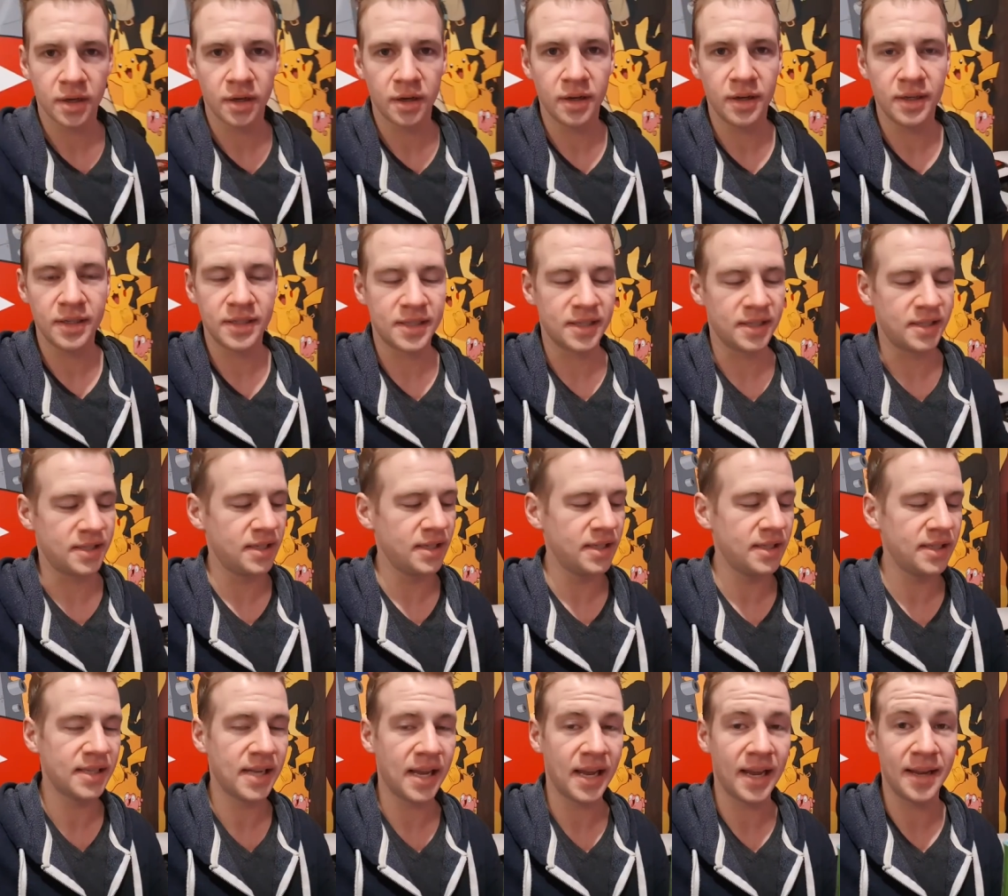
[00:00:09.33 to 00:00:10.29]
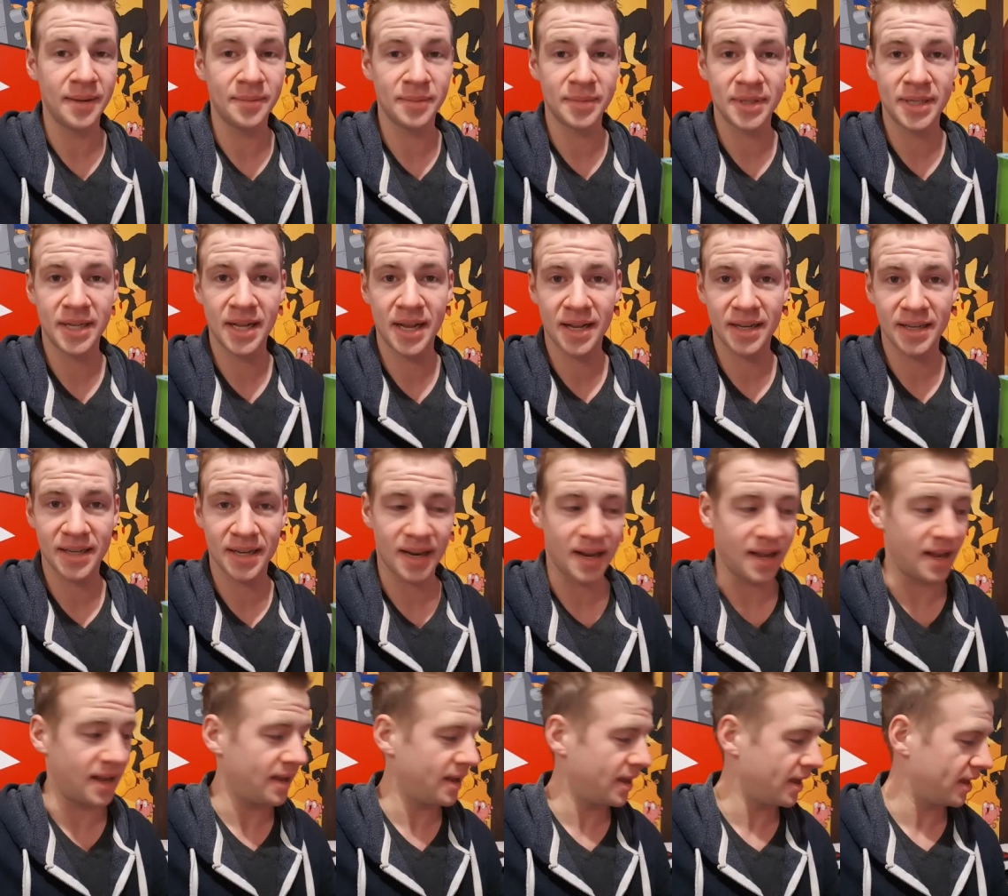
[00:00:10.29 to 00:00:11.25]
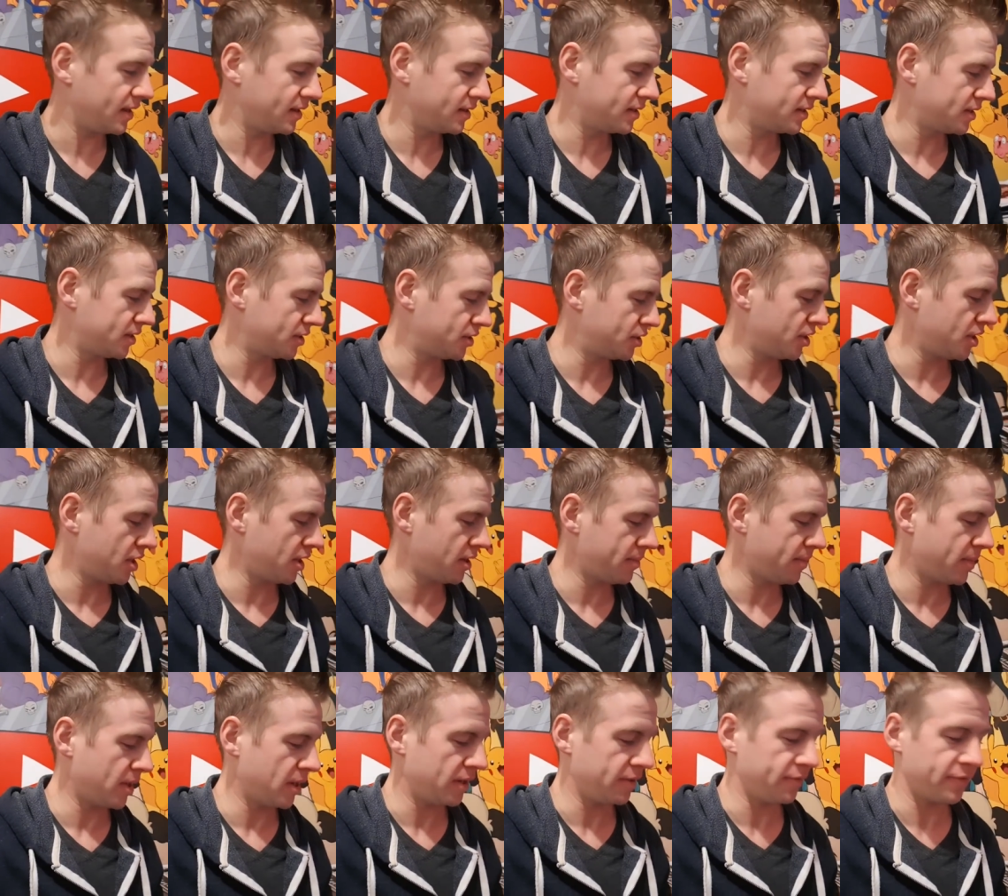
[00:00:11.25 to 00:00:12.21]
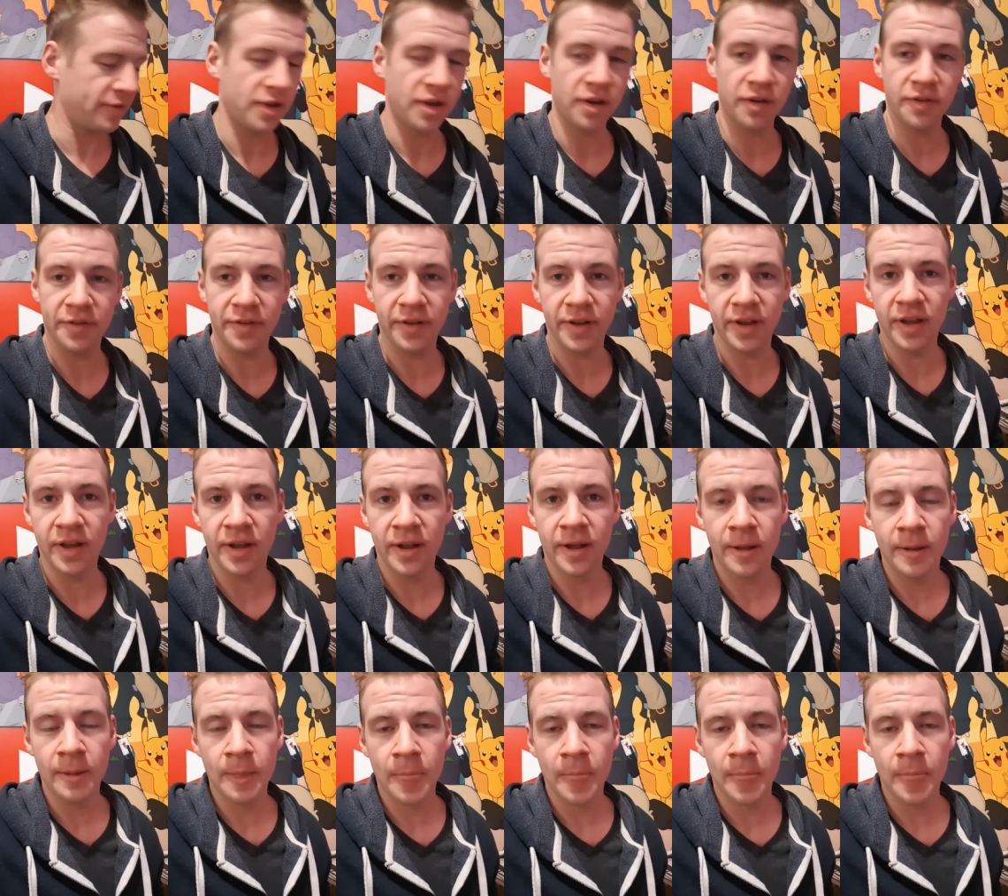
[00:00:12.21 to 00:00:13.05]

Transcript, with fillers: So it's a 6 AM start today, hence the giant mug of coffee,